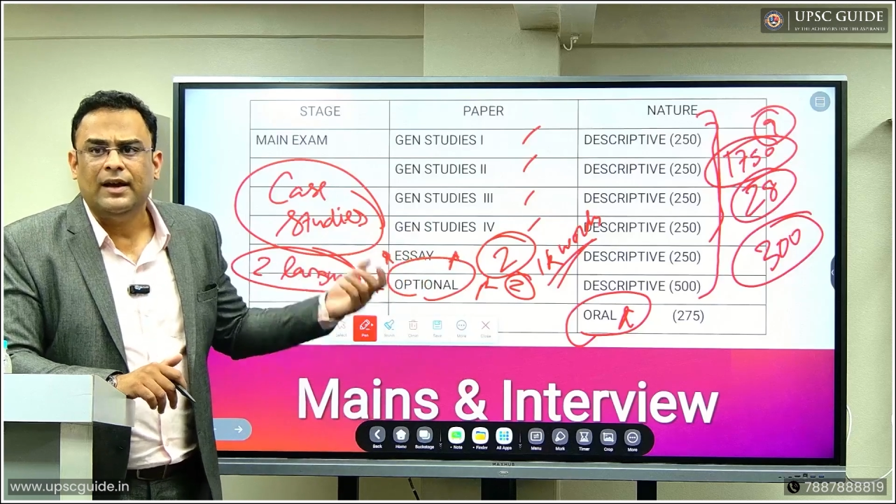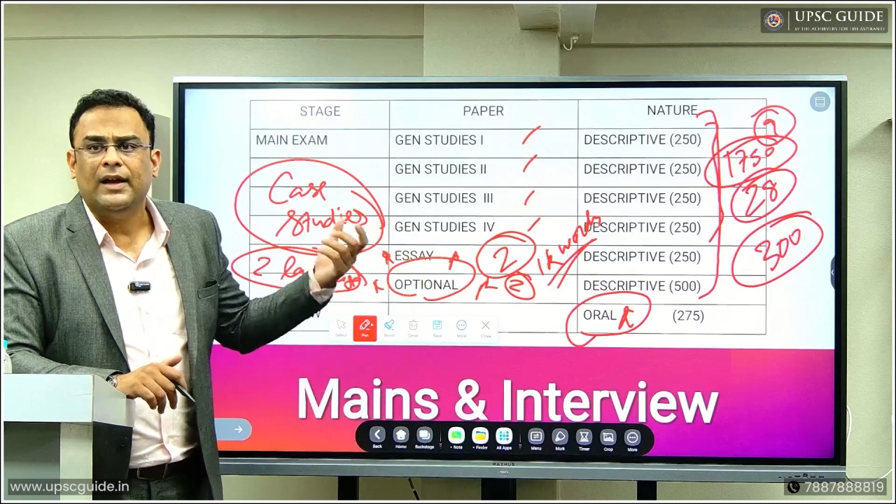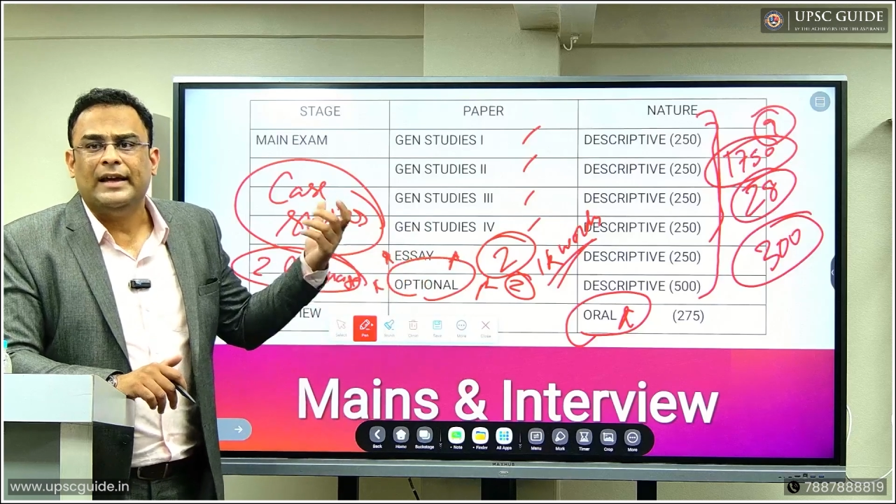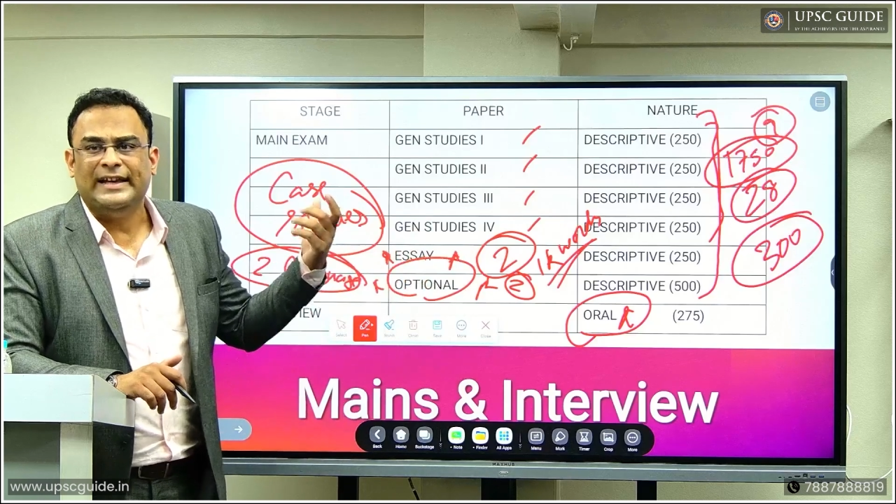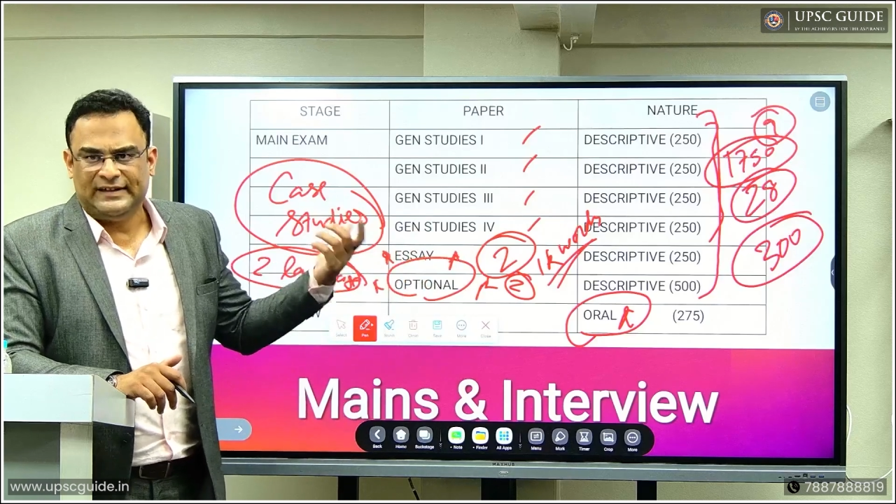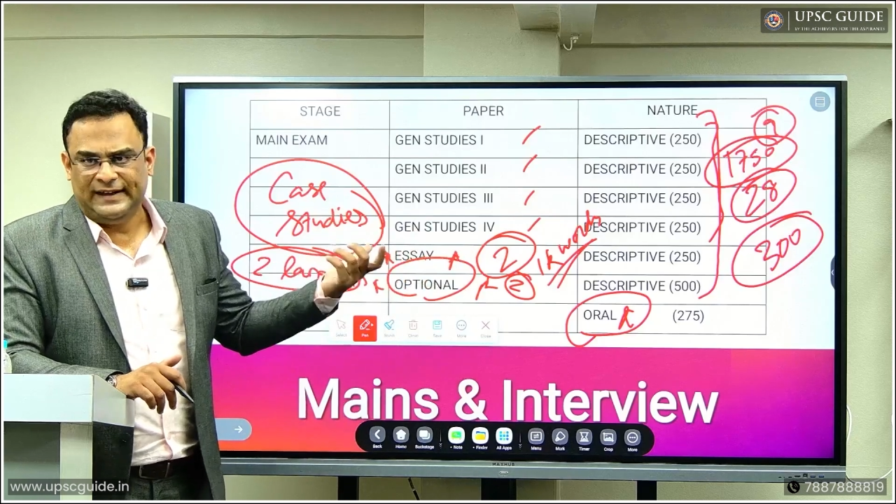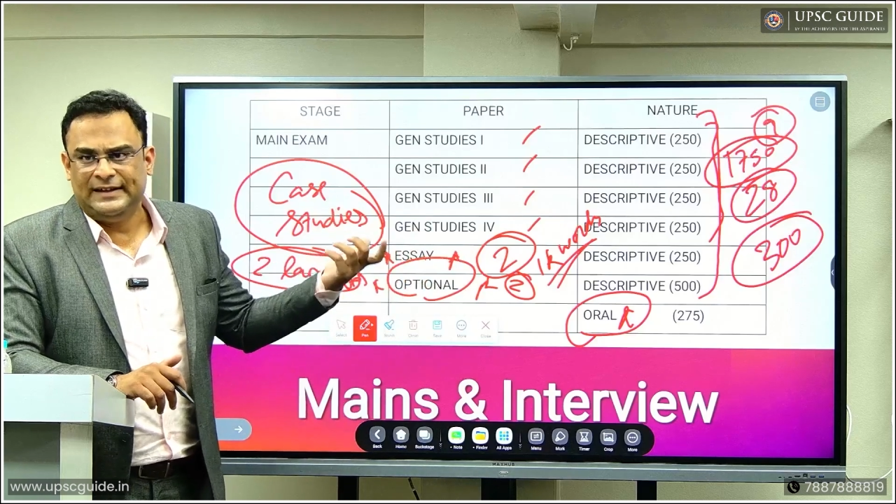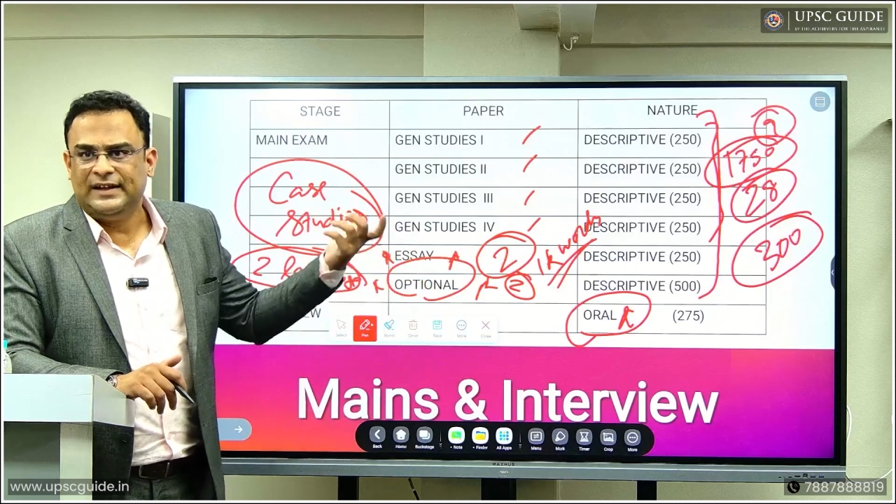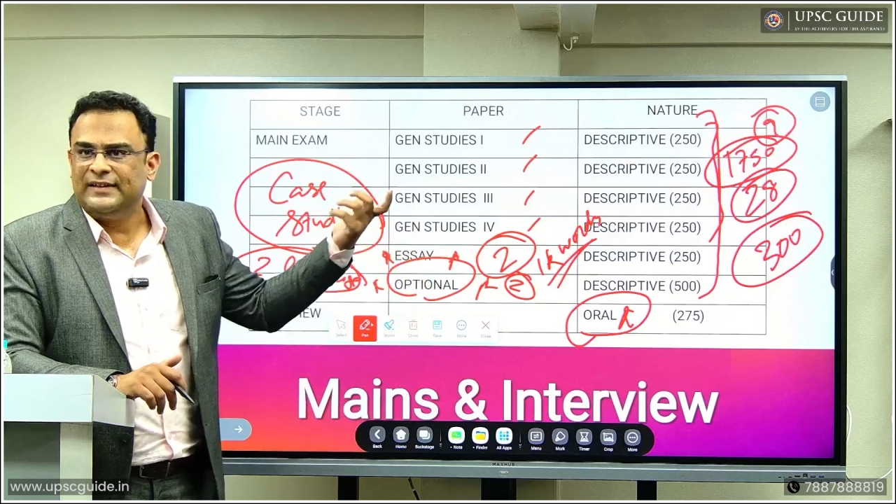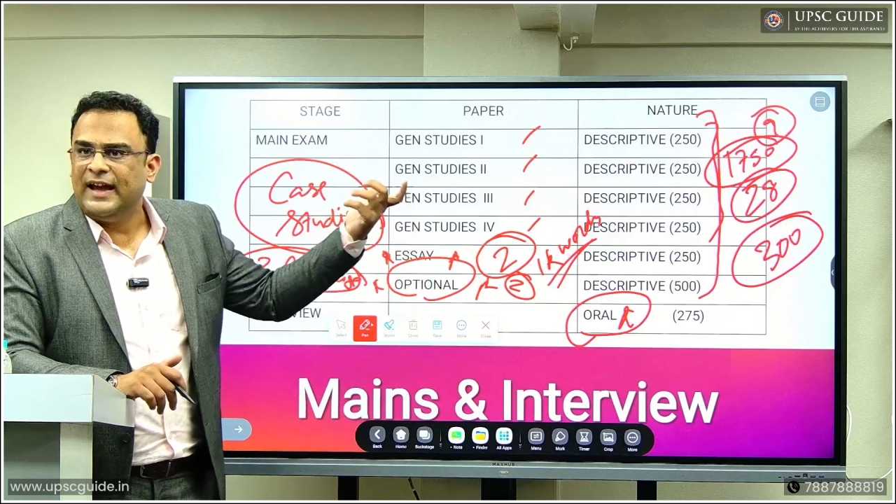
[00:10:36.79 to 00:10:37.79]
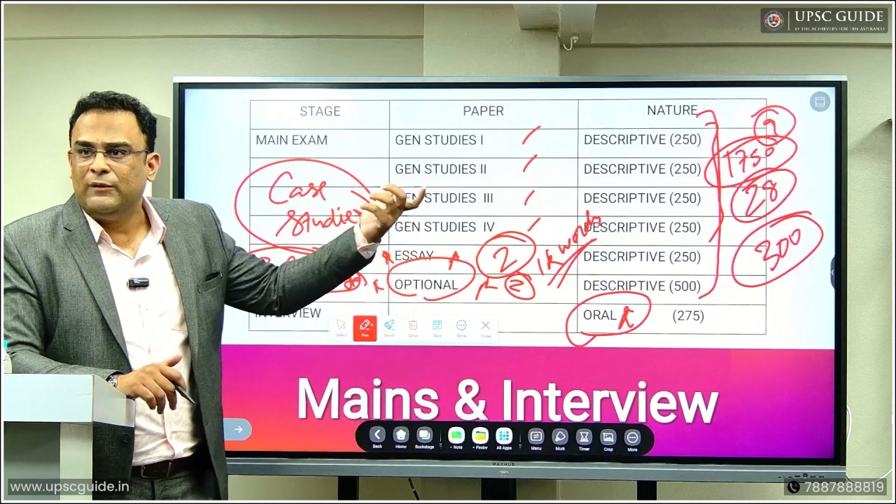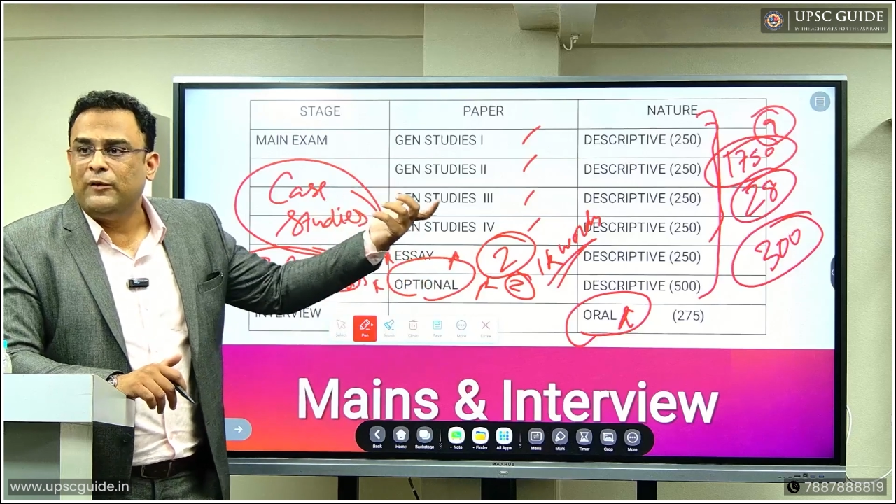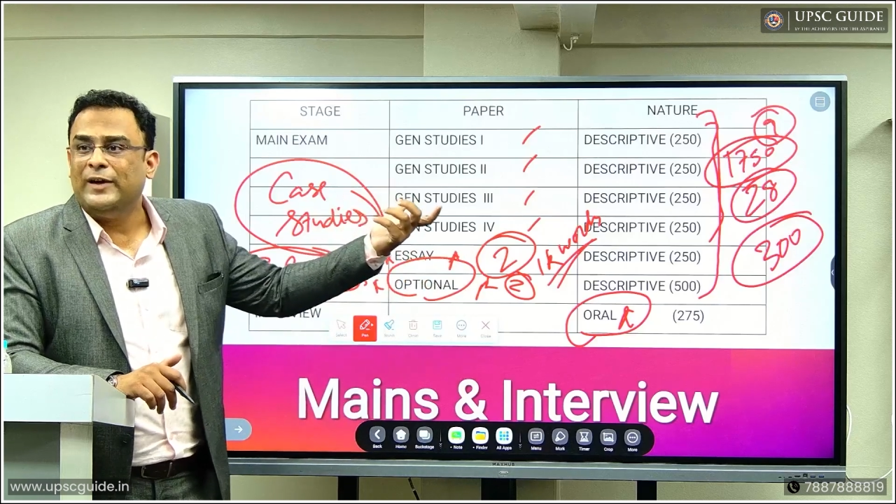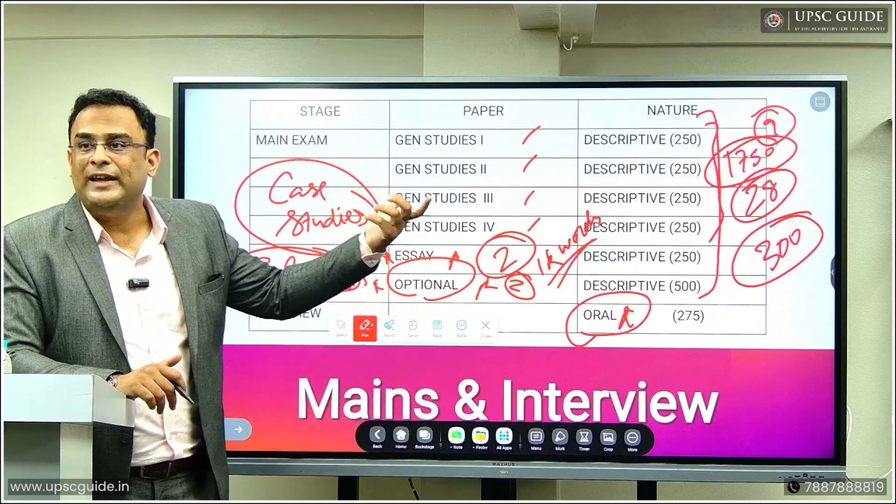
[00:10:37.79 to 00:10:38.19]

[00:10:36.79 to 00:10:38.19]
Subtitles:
Yes, it does have a very